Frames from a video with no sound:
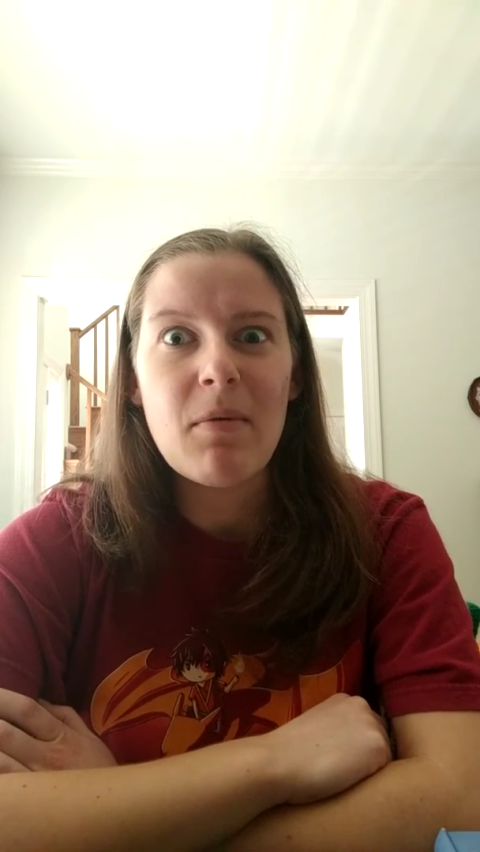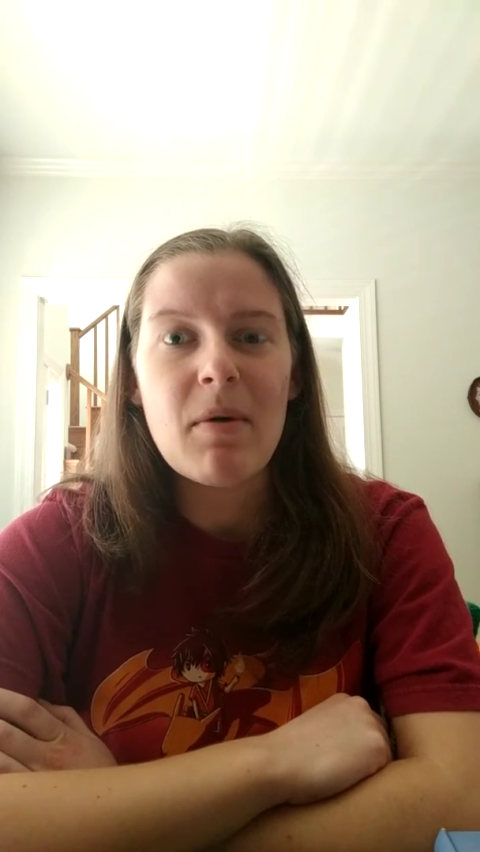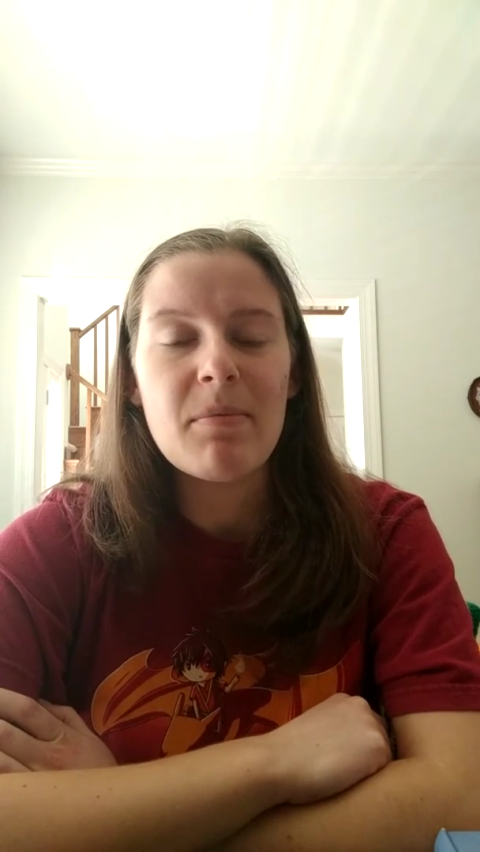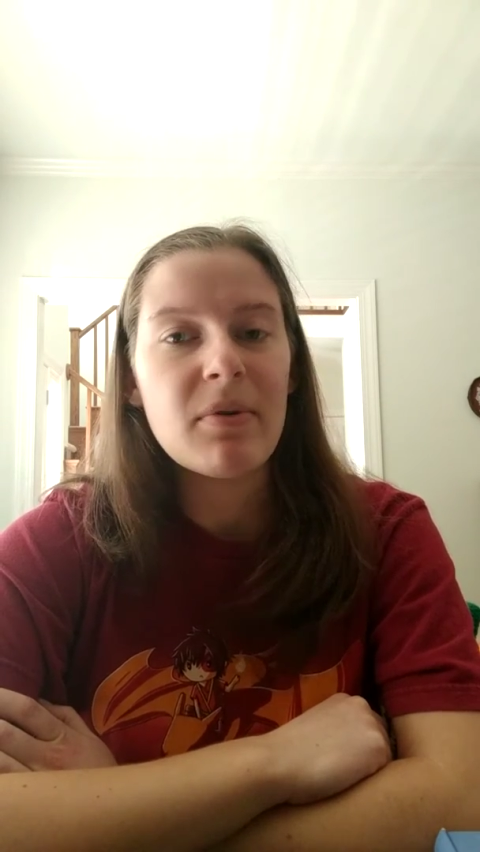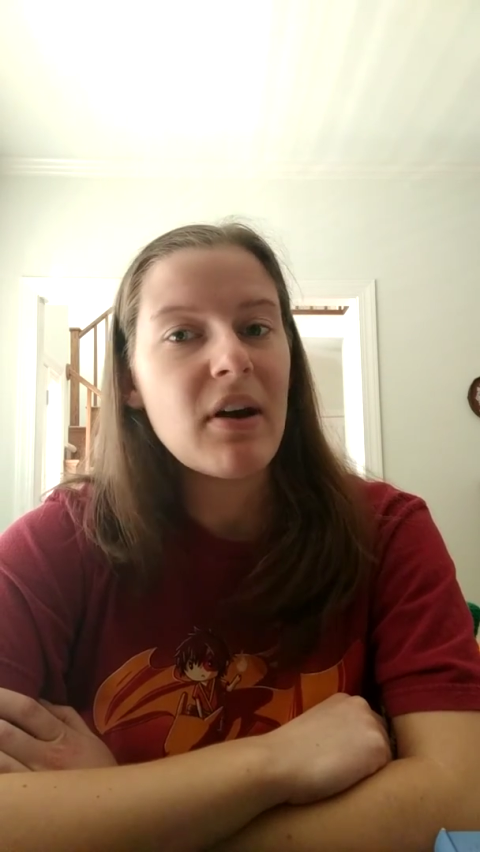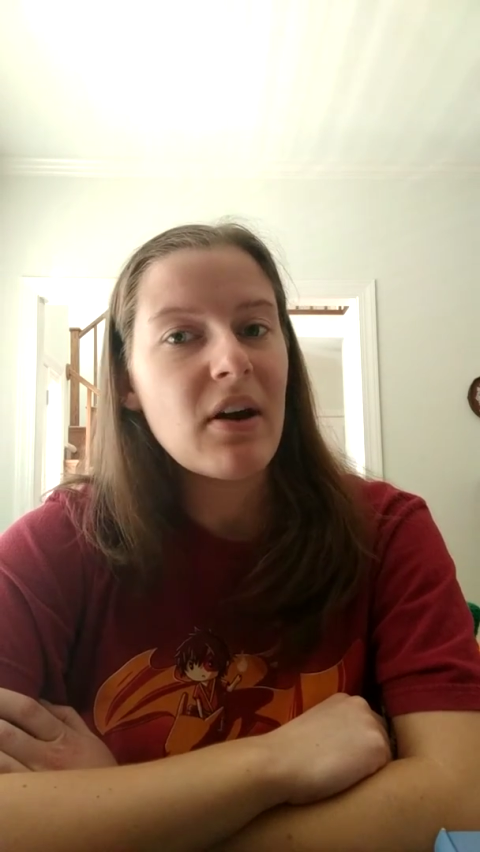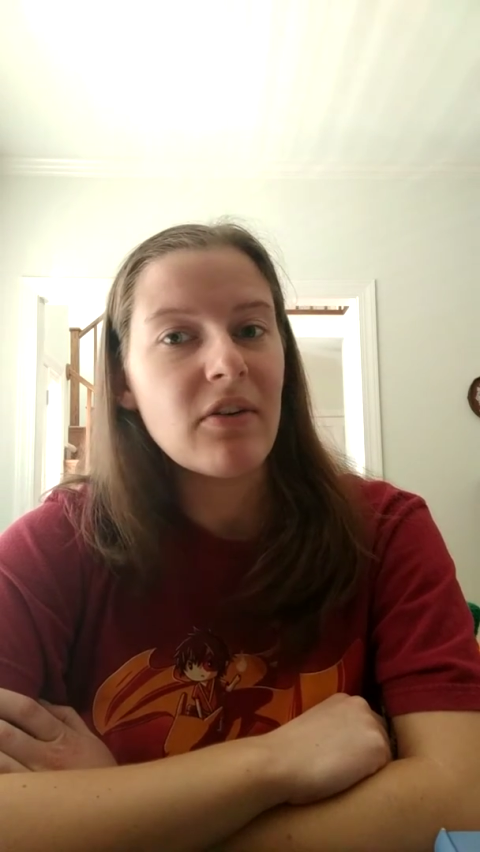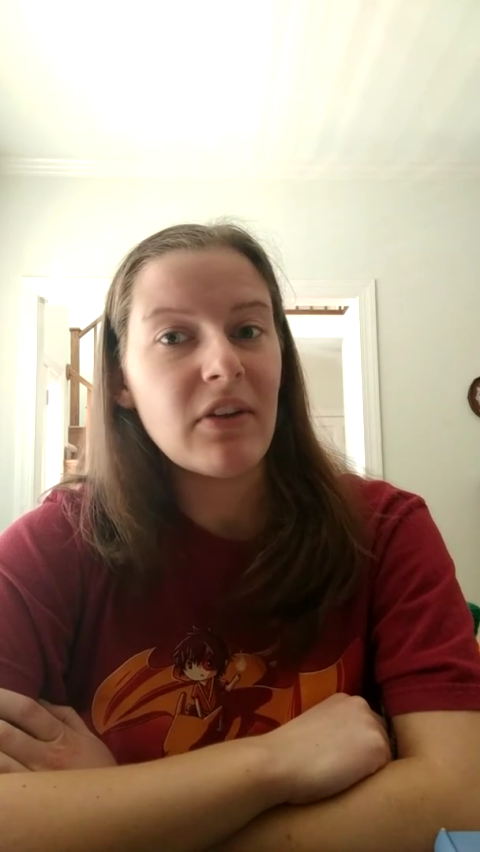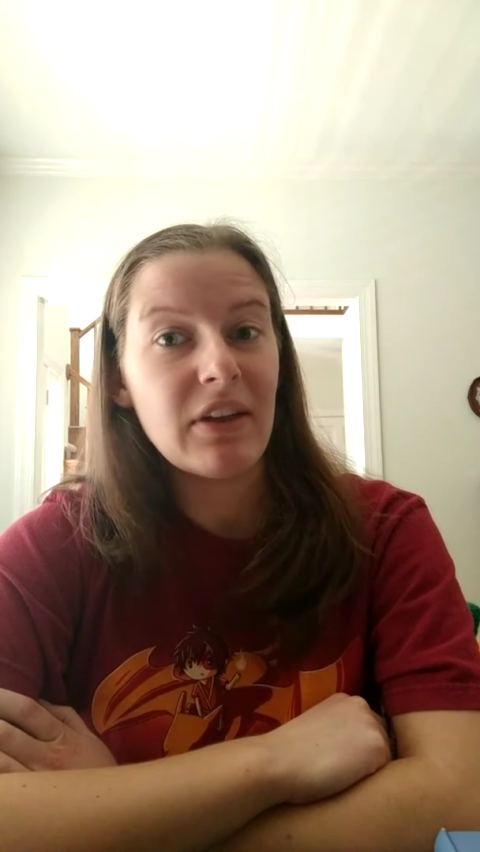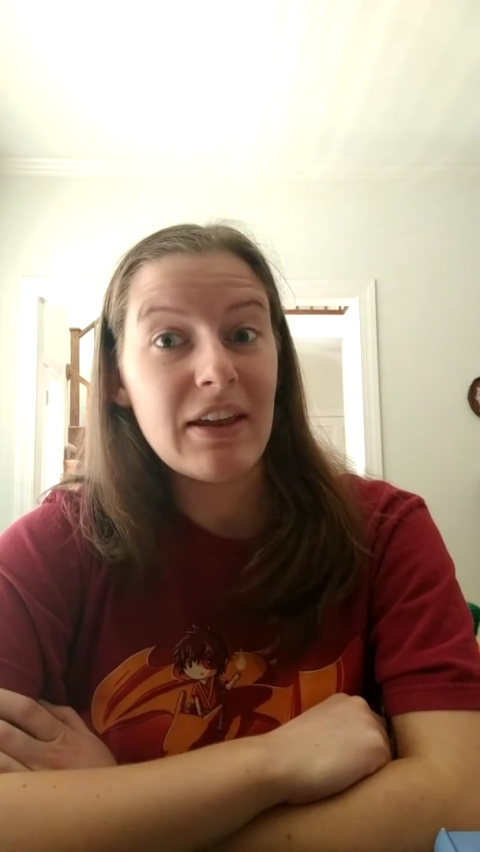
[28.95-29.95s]
what prayer
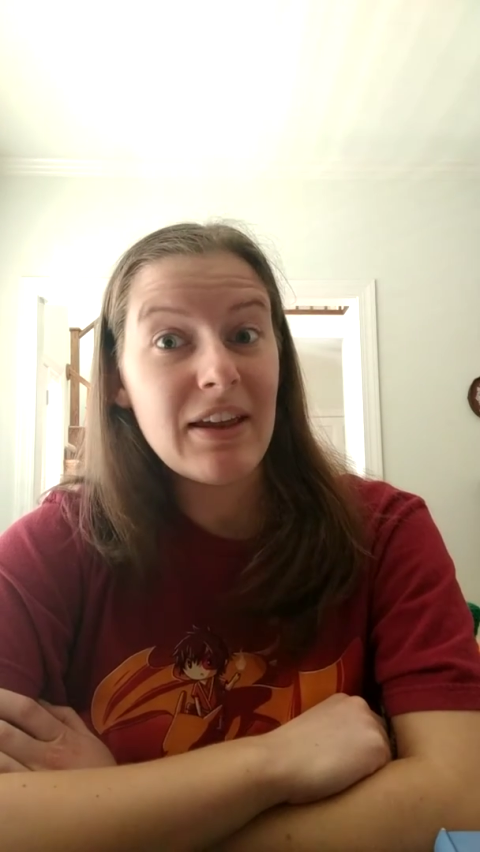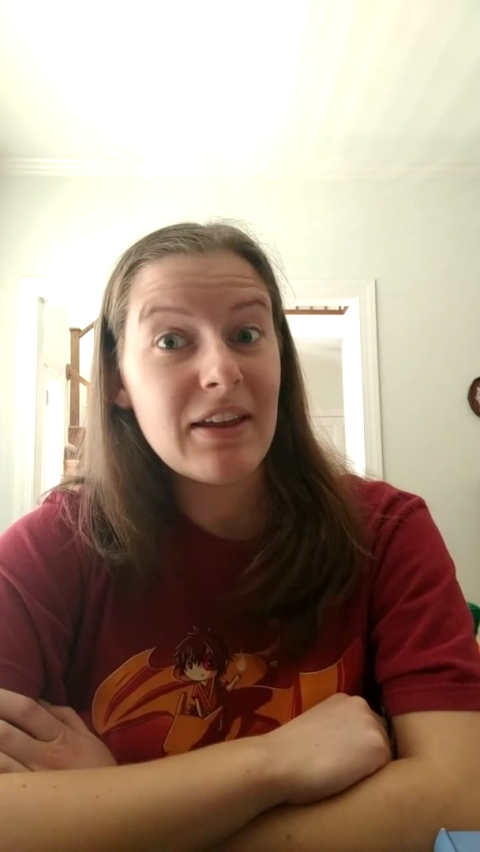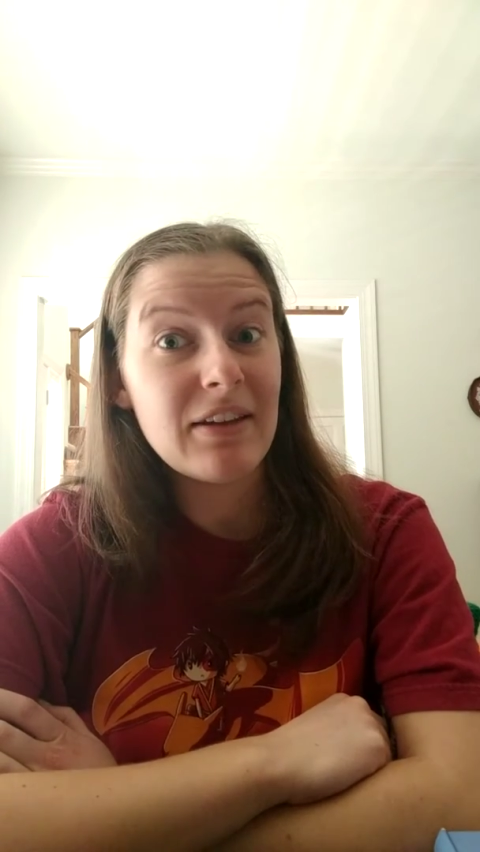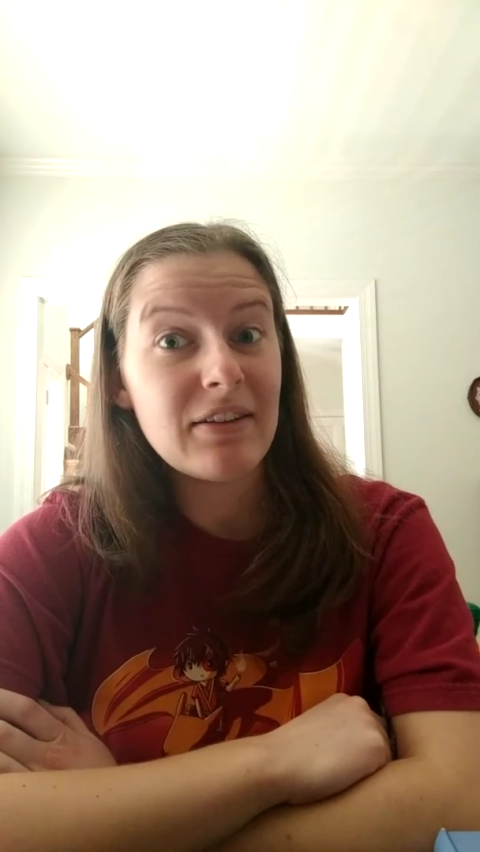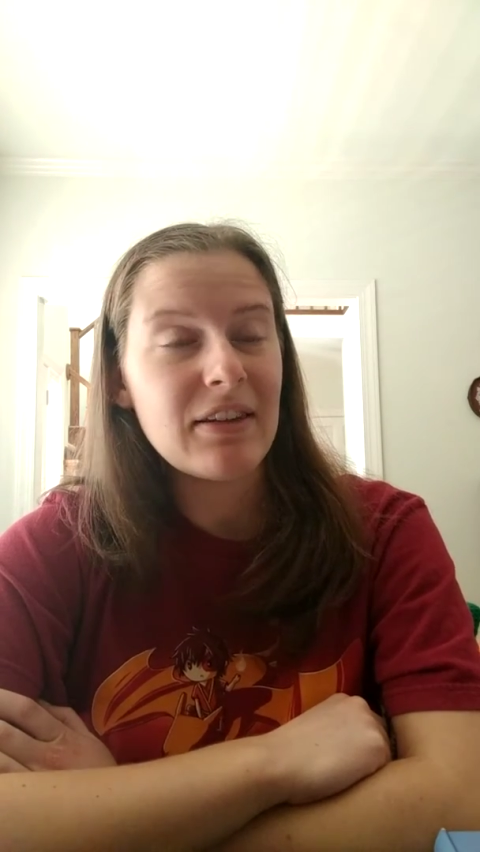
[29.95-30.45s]
really is,